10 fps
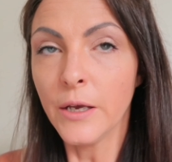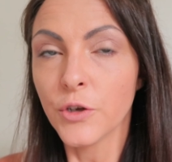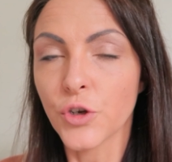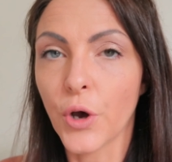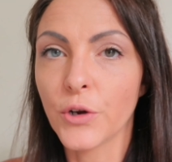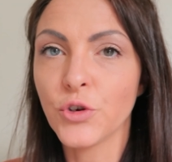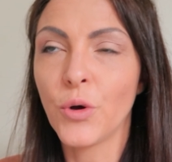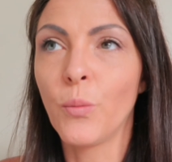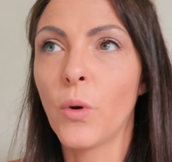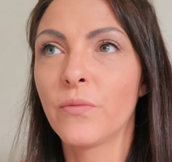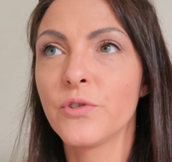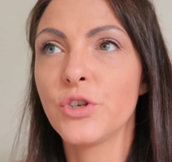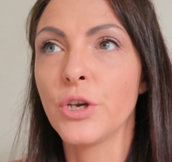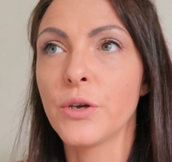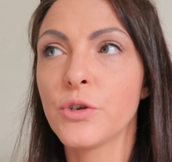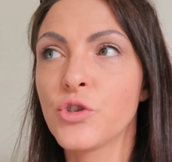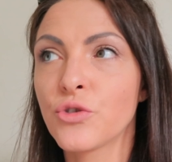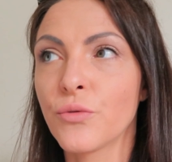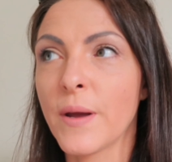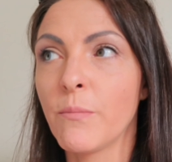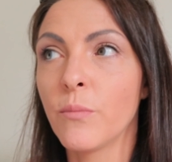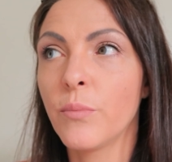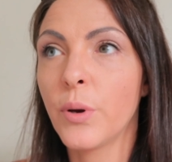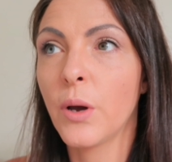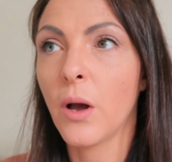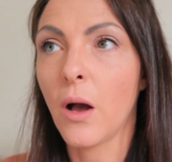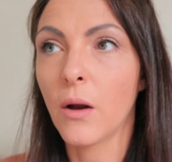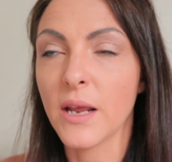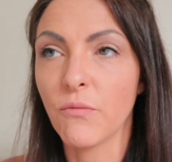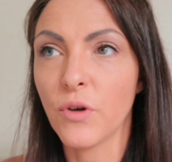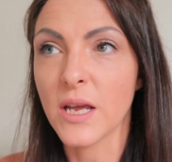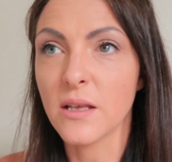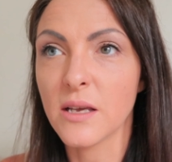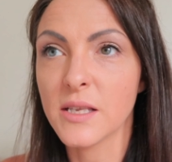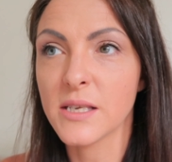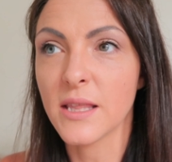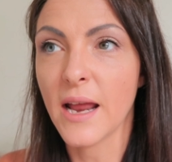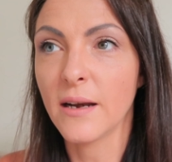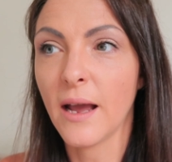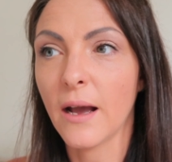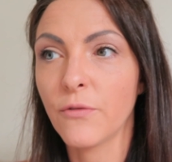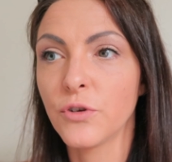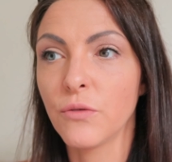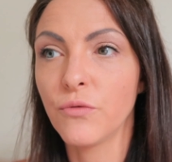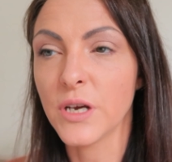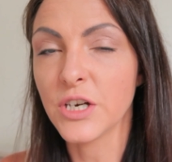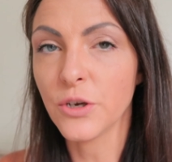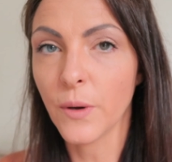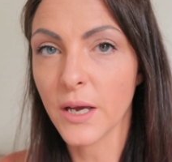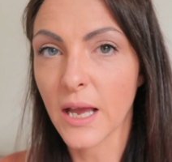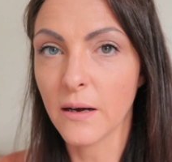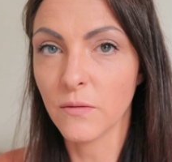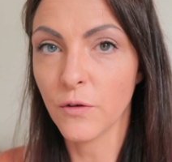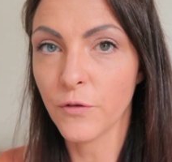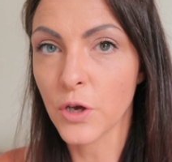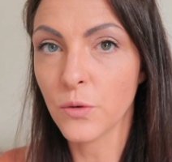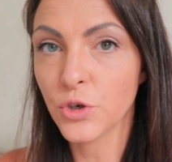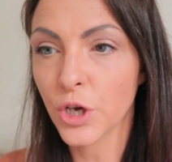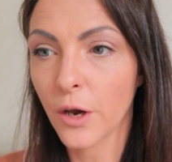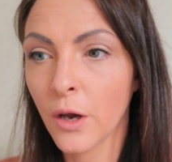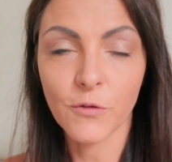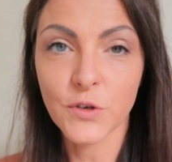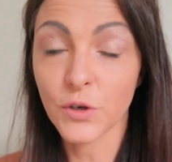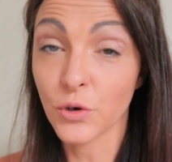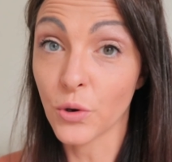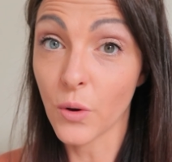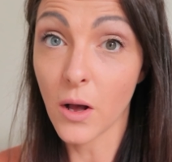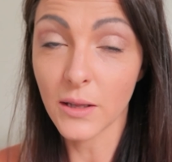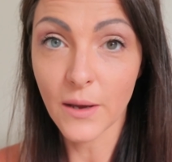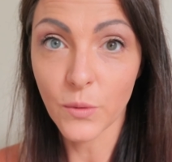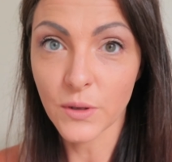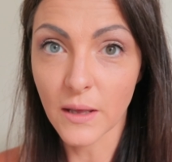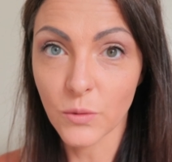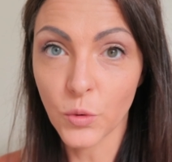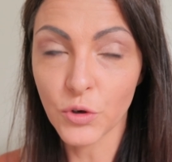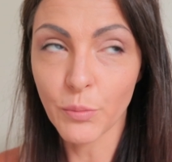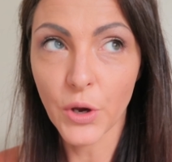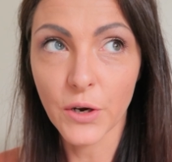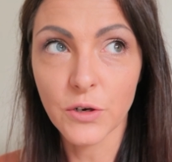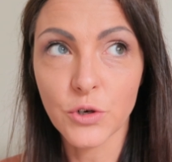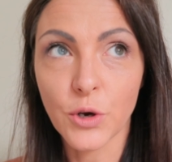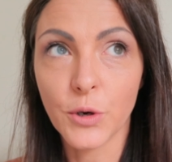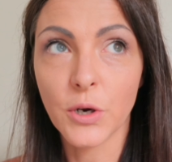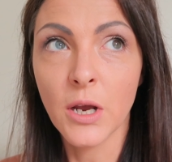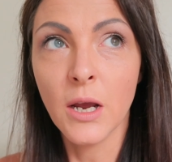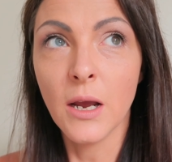So I don't want to scrimp on it really to then have to redo it again in the future. I'm obviously going to go all out with getting the wood burner done.